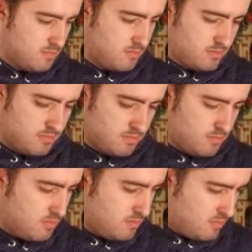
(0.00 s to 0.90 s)
I'm still going to
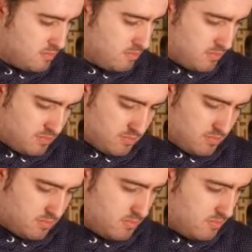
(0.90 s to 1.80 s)
just double check
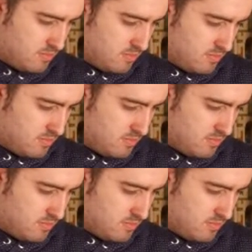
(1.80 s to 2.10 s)
though.